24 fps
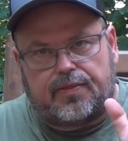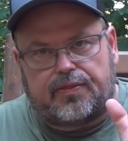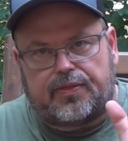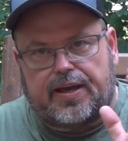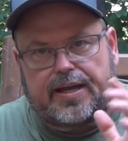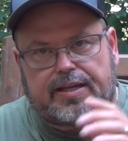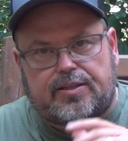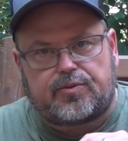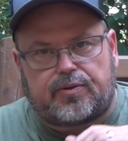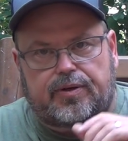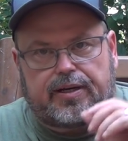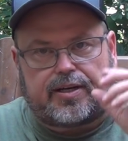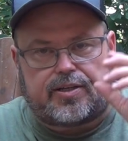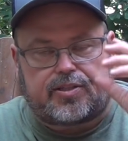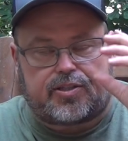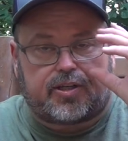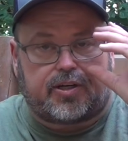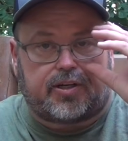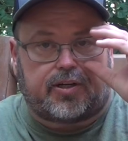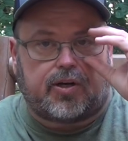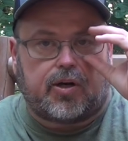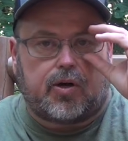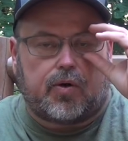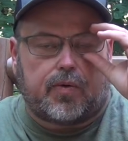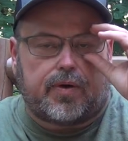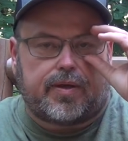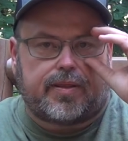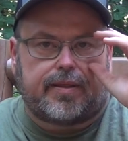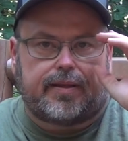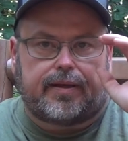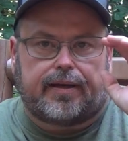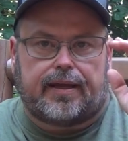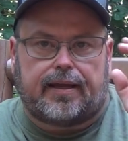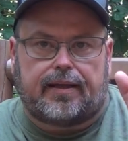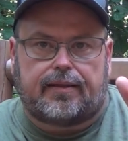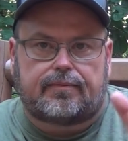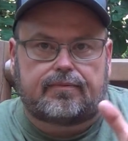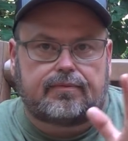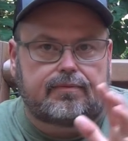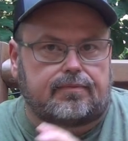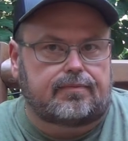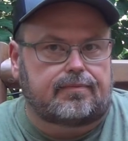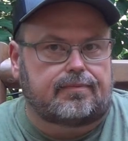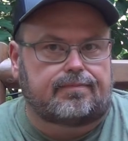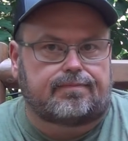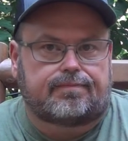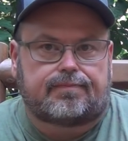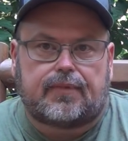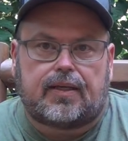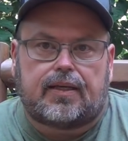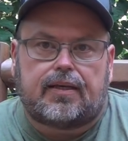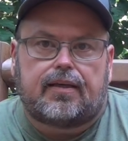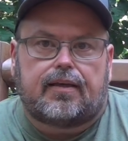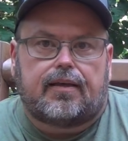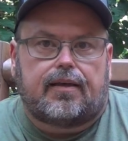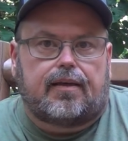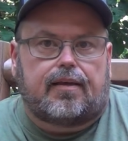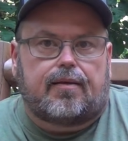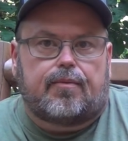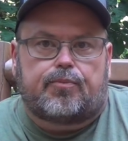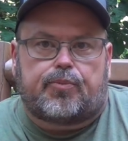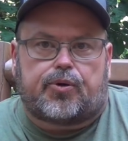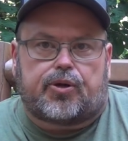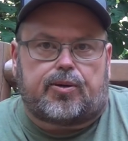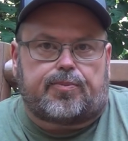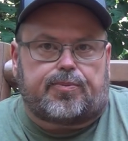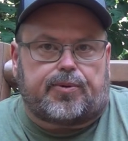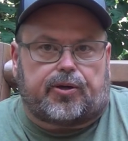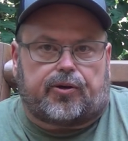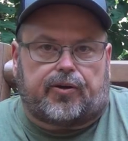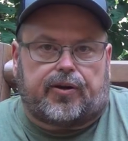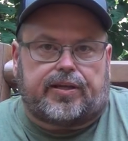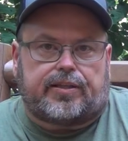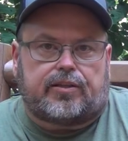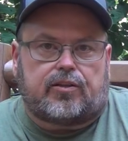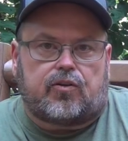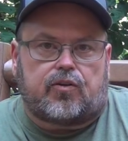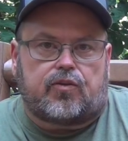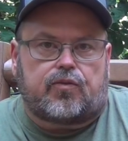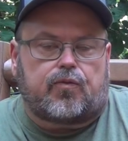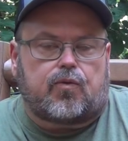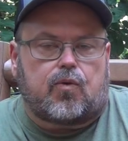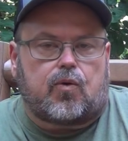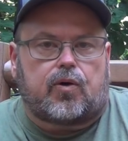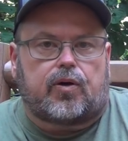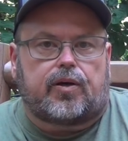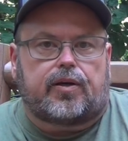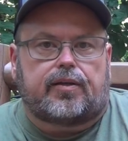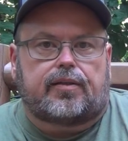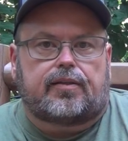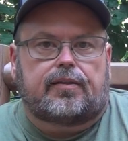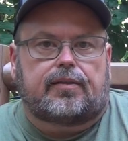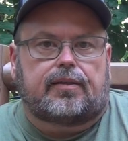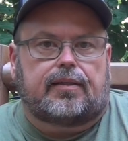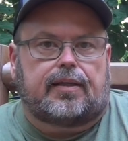That's what I was going to go with, and put up a great load for it.